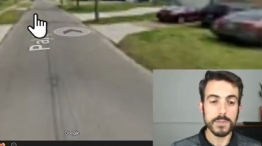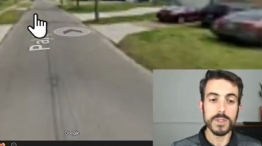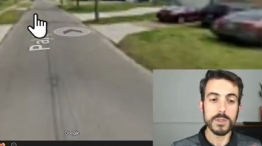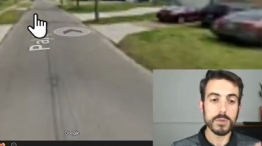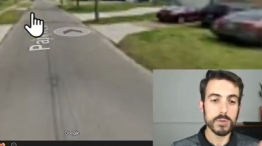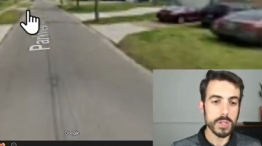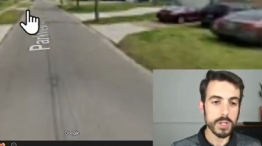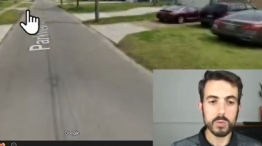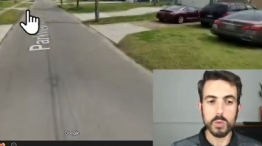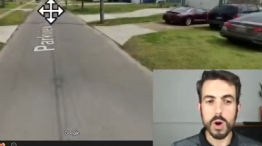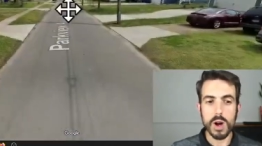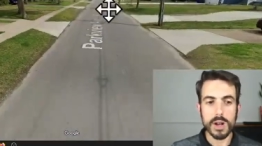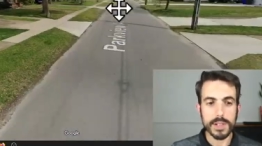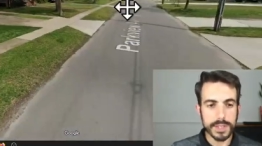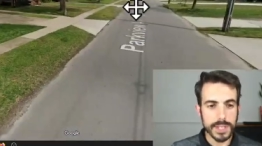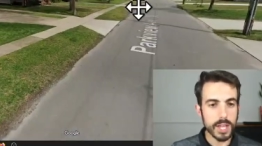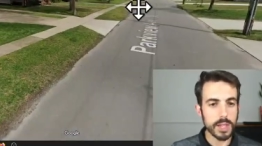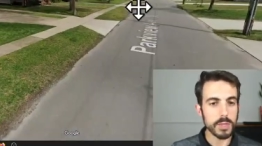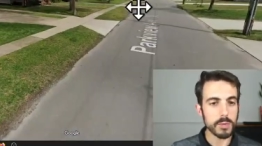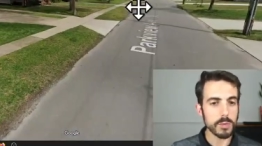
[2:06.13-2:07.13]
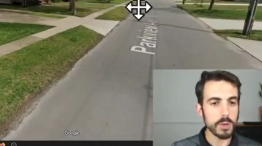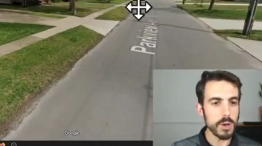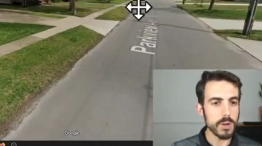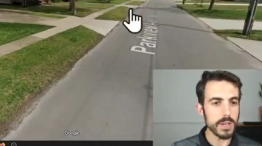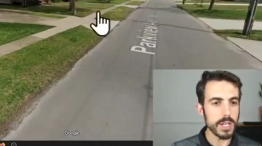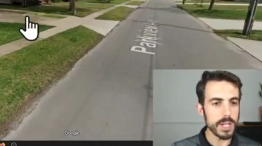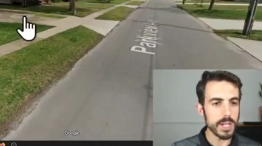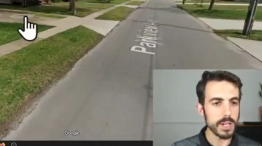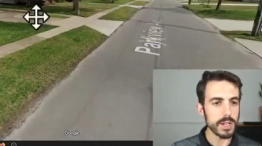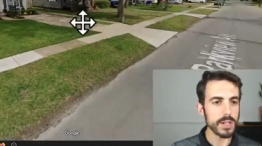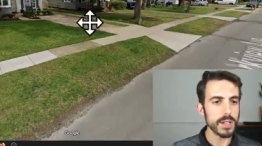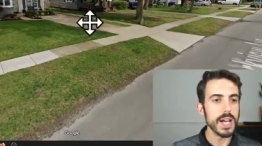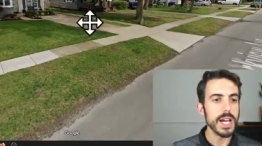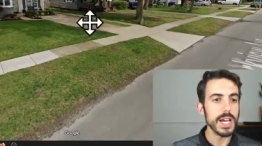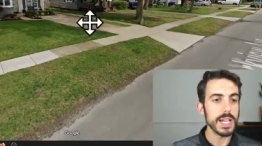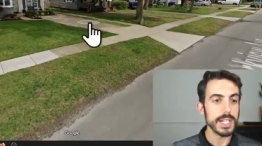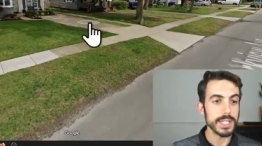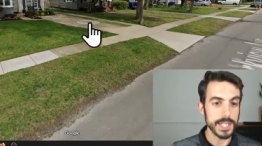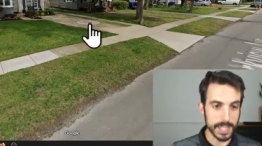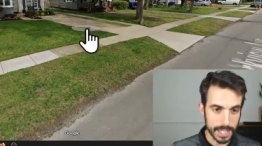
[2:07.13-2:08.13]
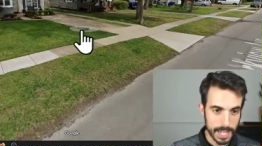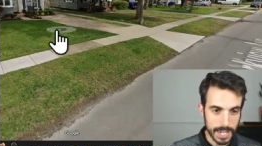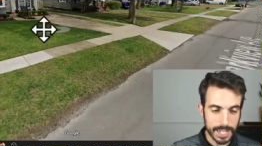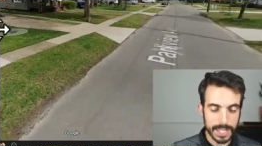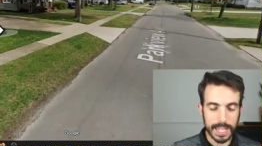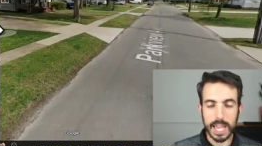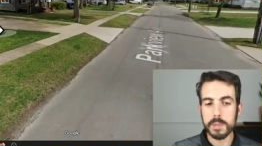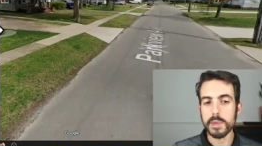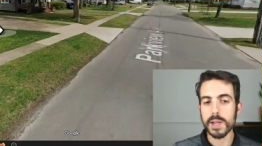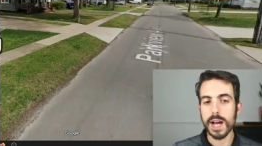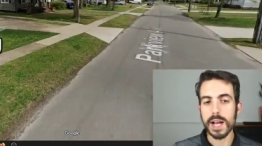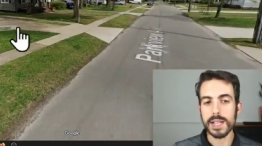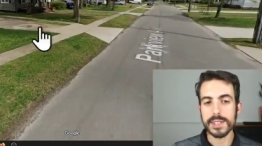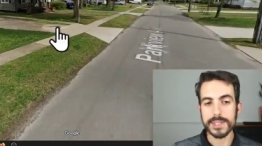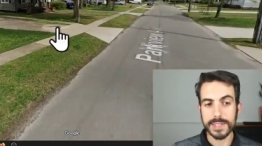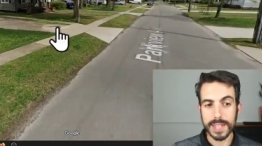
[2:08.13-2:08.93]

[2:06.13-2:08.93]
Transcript: So if you just walk down the road here, see a lot of Cape Cod